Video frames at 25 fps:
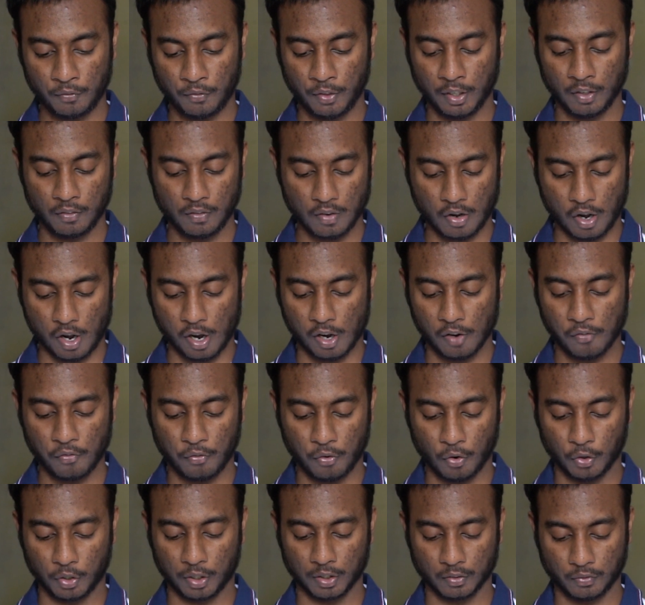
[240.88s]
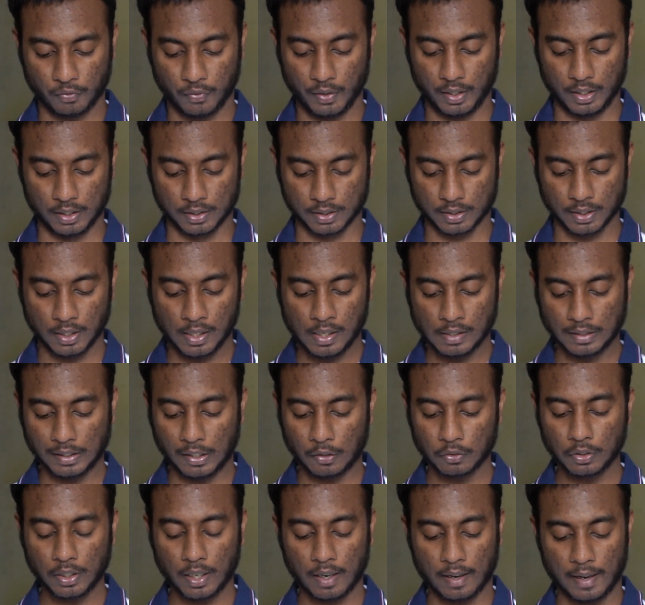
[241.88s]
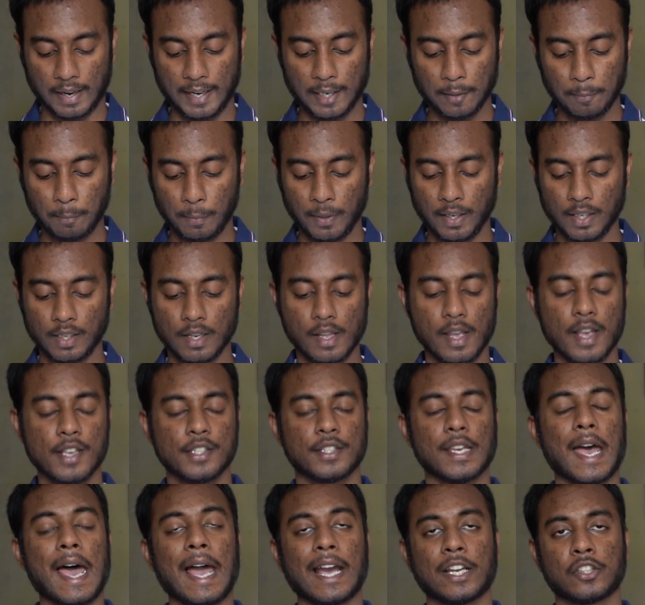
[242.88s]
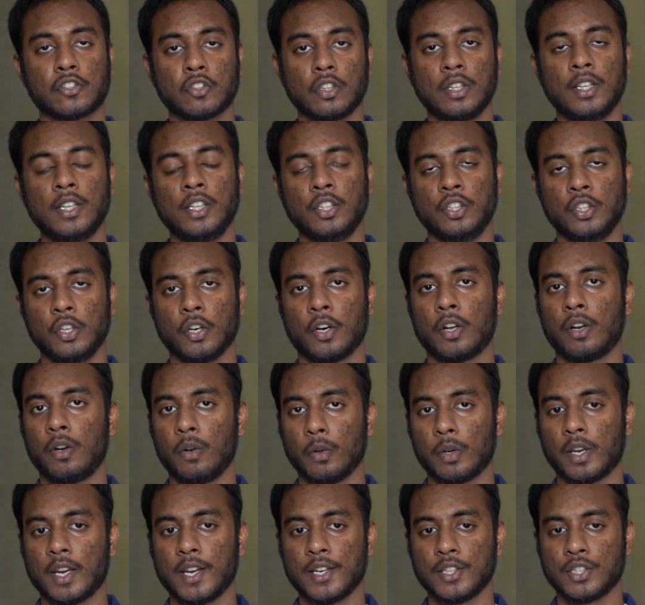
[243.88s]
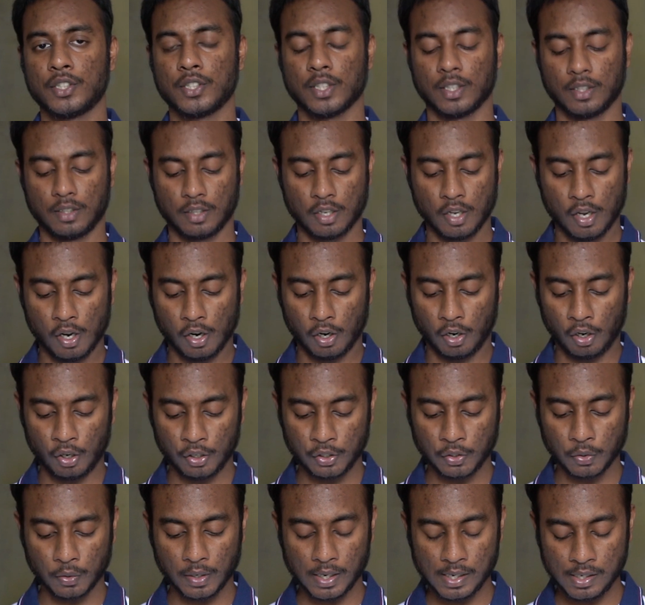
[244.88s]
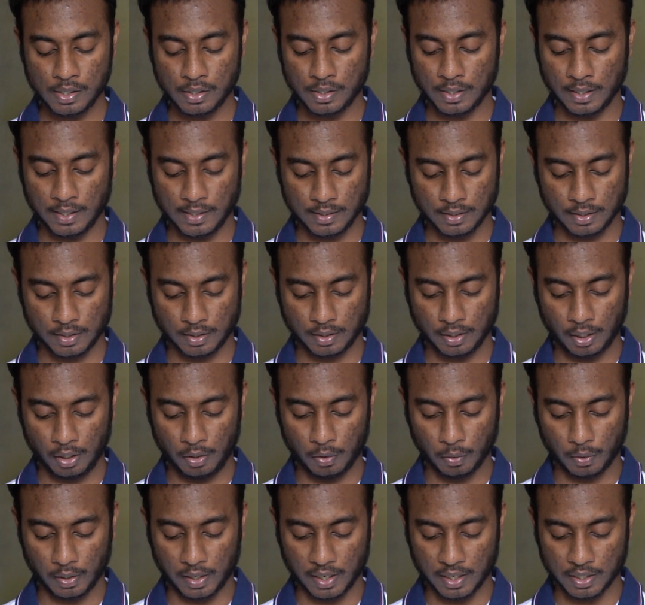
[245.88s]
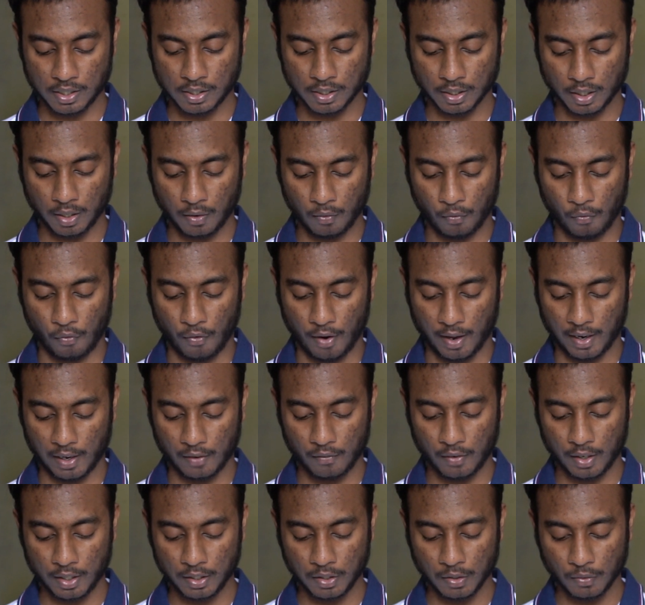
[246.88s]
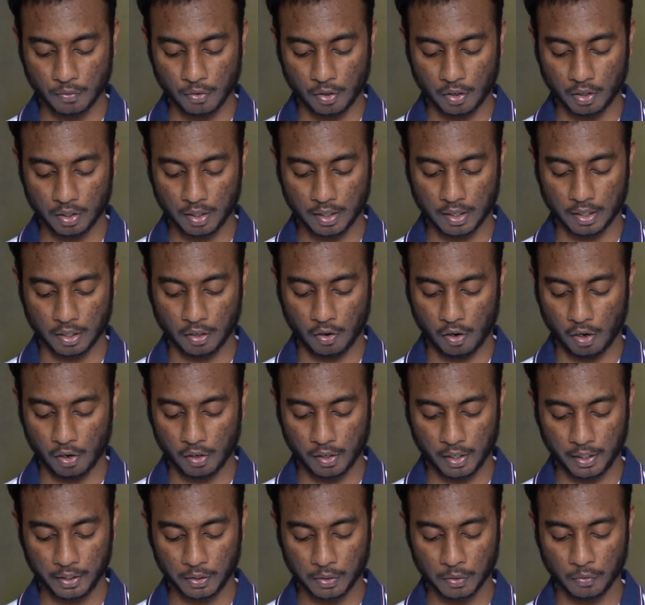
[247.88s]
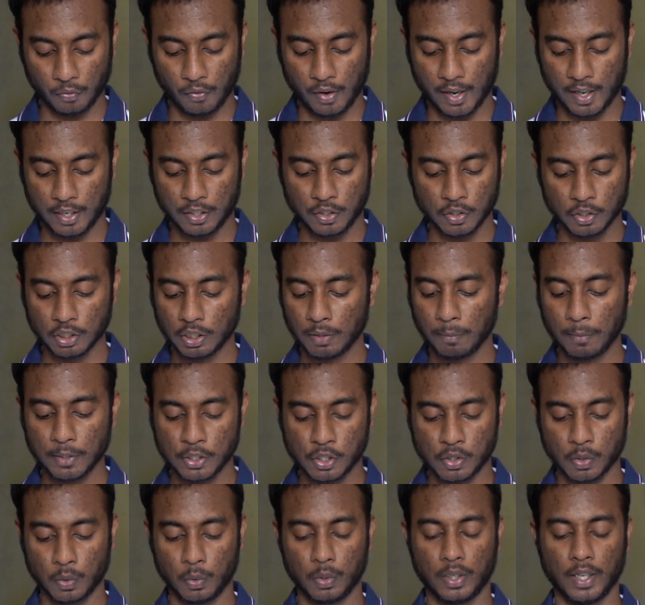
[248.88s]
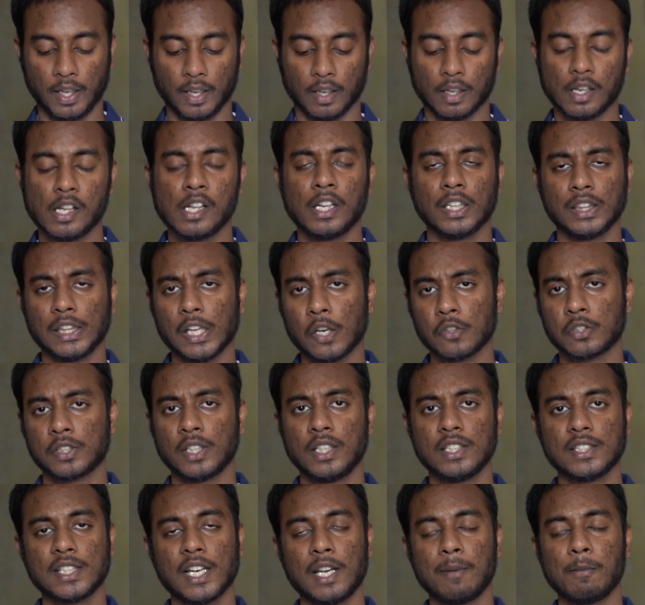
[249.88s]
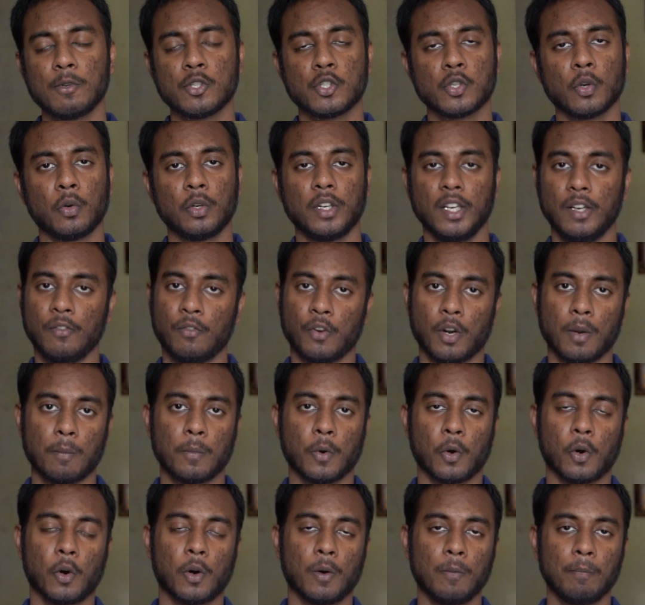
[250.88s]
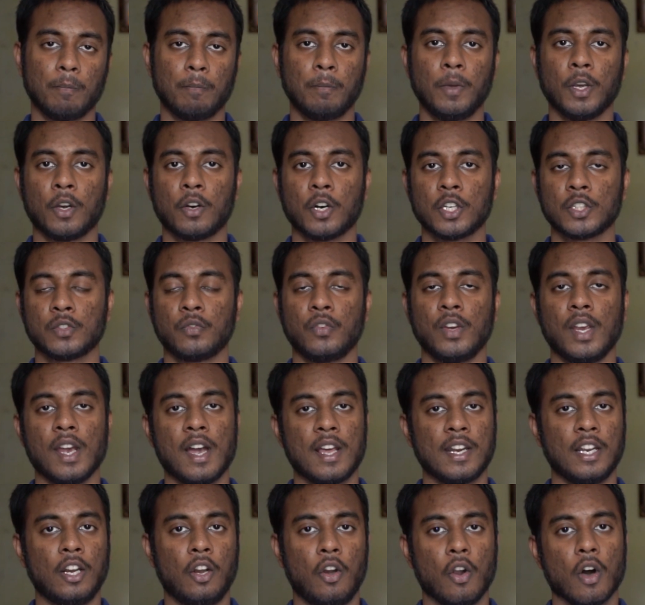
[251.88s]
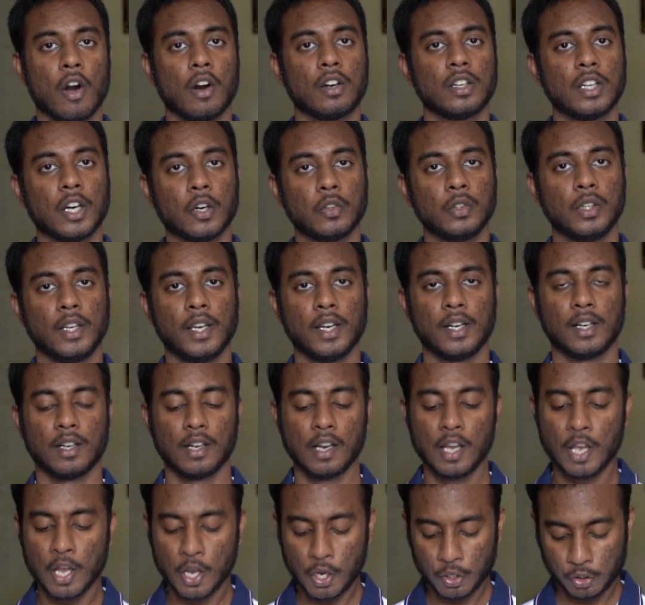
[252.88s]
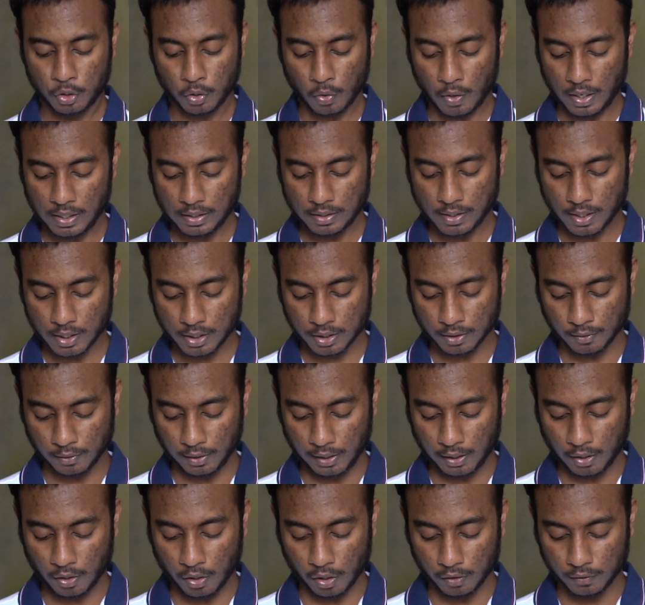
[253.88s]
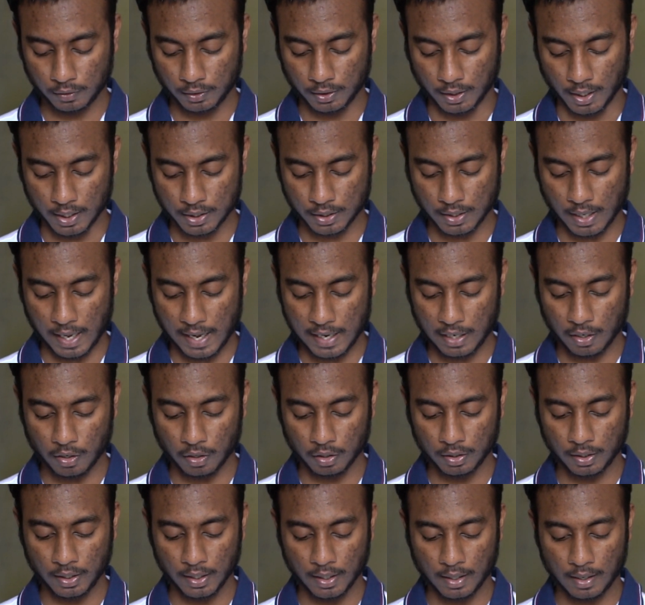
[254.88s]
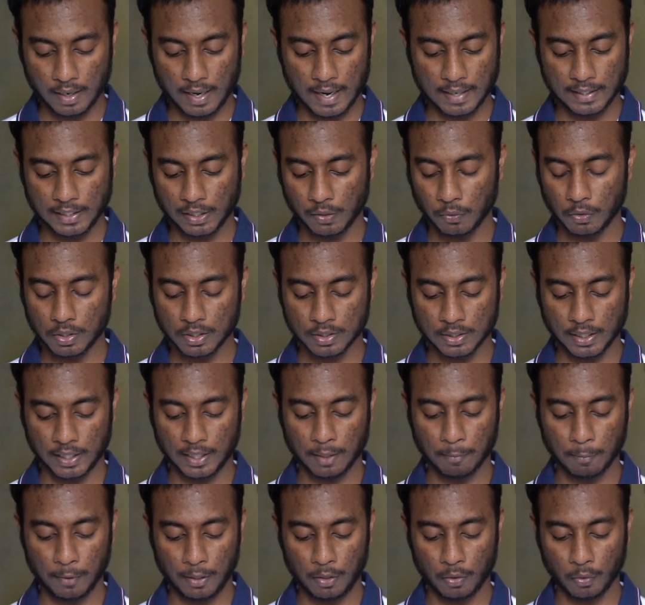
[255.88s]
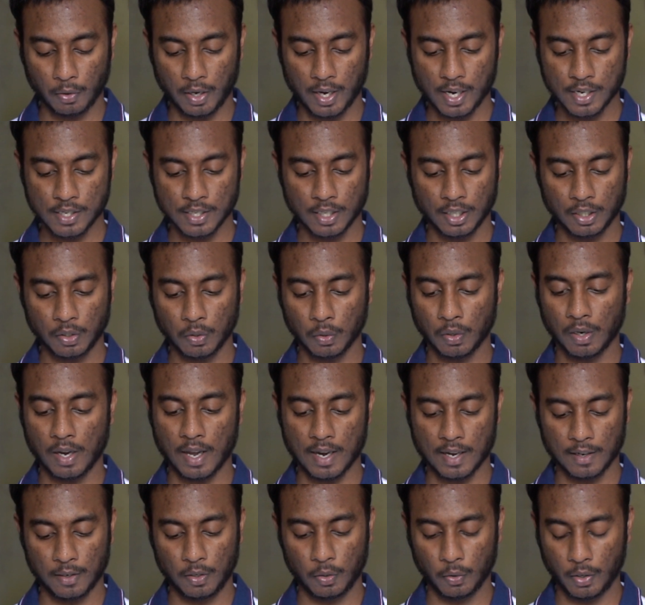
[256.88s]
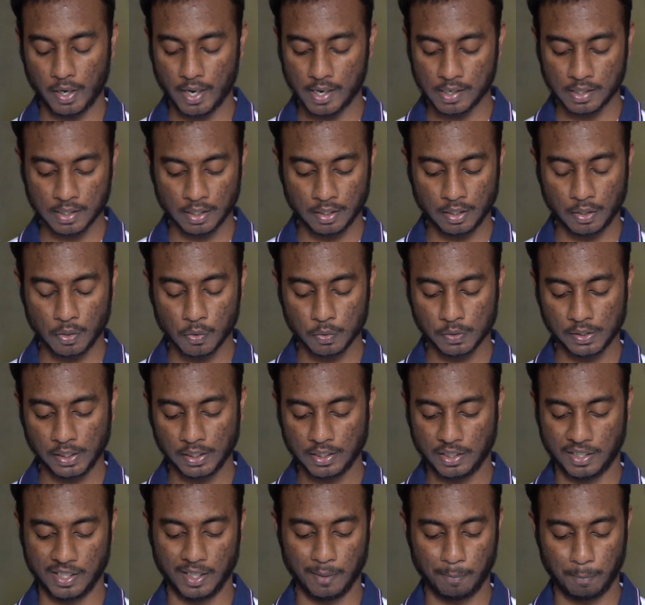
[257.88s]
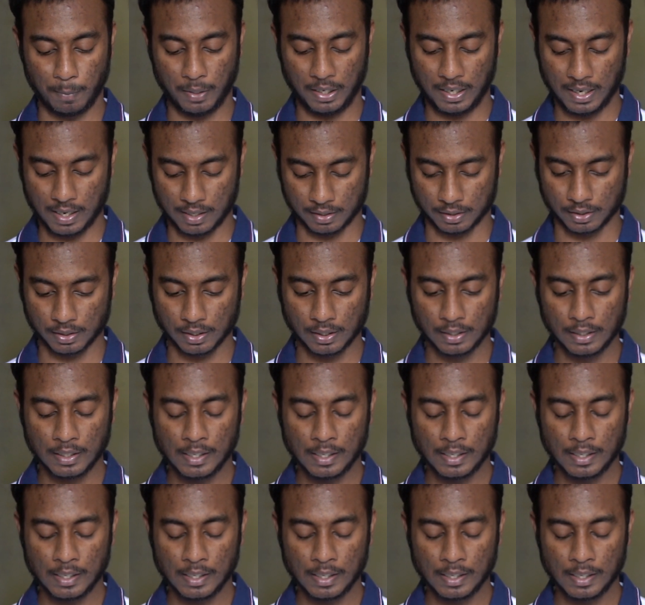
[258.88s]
view of photopills. Now the red pin is actually your location, or you can change the location wherever you want according to where you will be shooting. Now since I'll be shooting from home because we are in lockdown here, so I'll just click on this icon here and it will set my location to current location using GPS.